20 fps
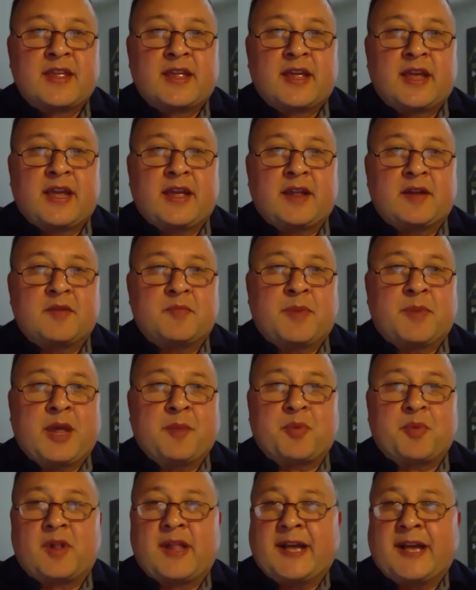And
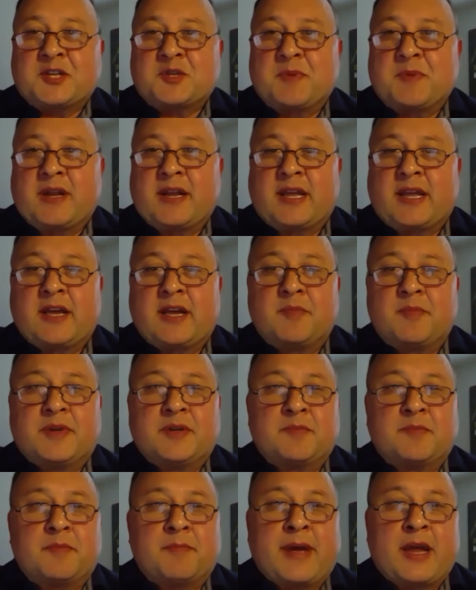people ask me to come
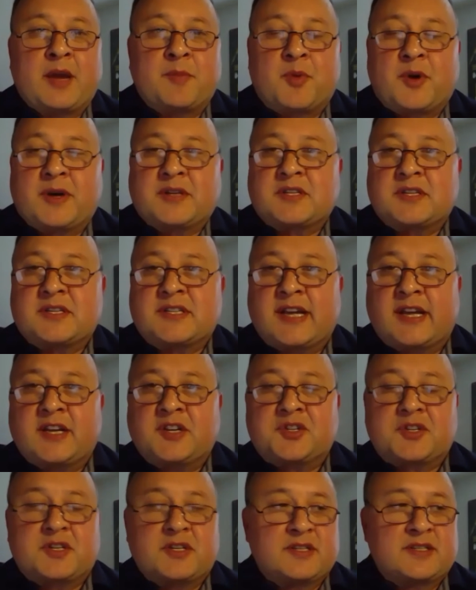and make
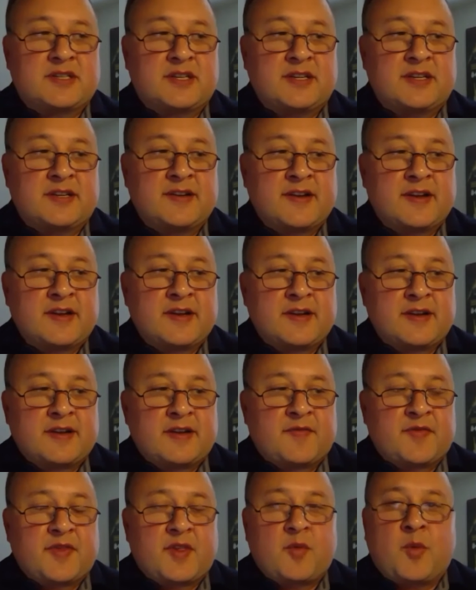presentations, and
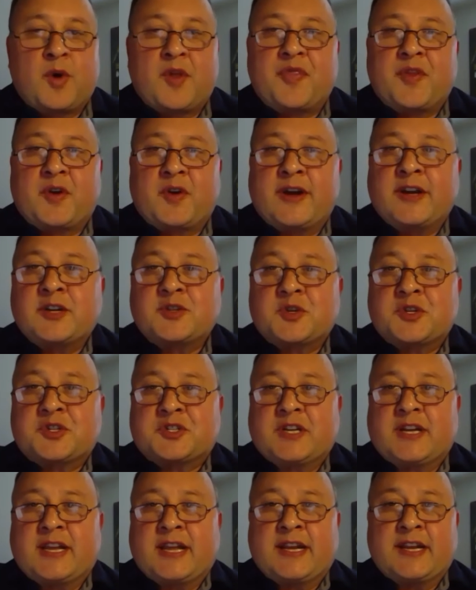what they're
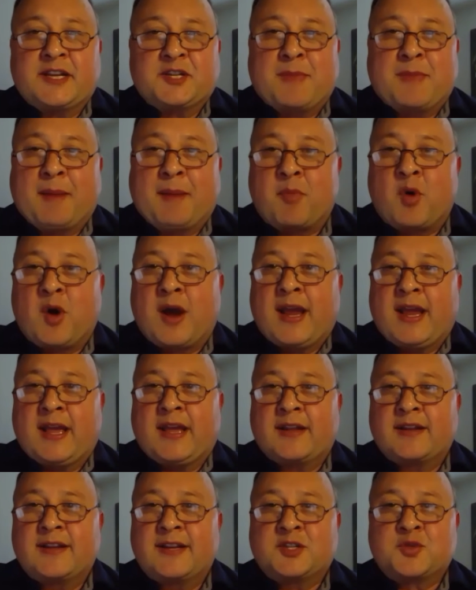interested in is my
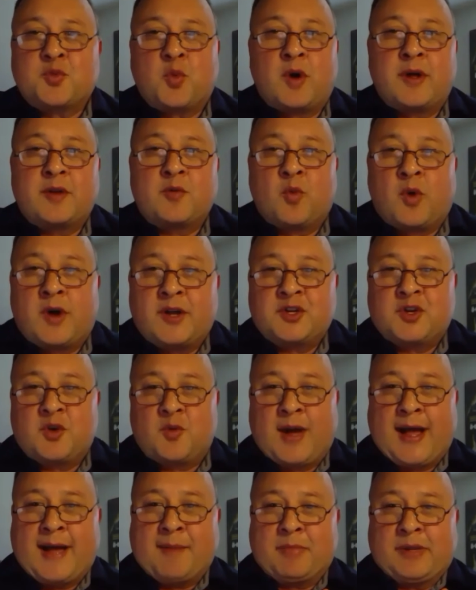brand. It's what
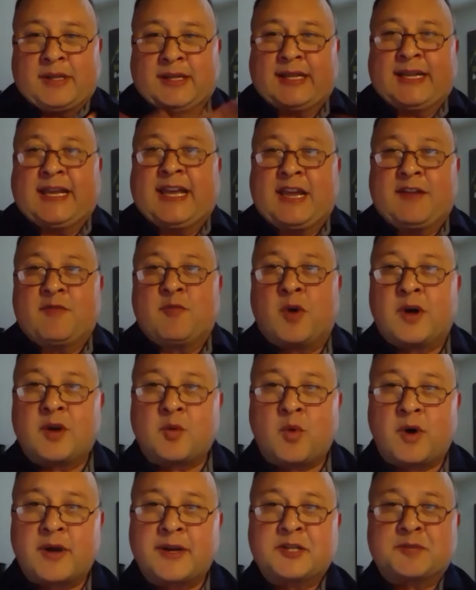do I believe?
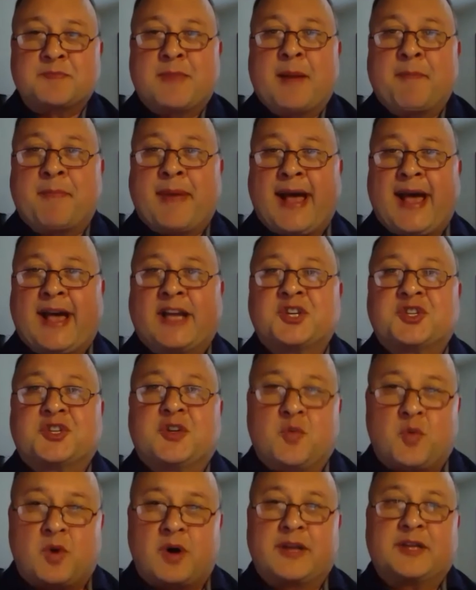What is my
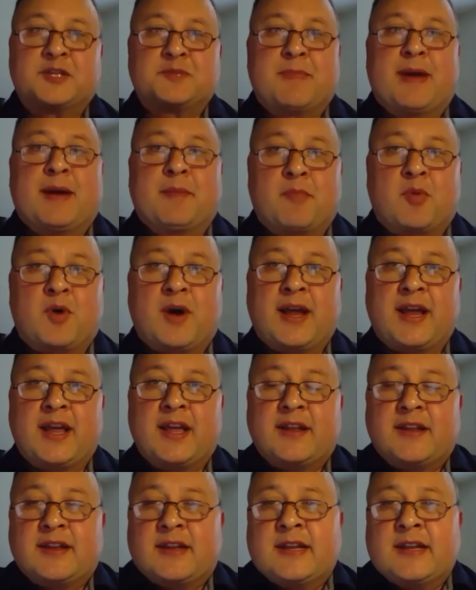passion? What is my brand?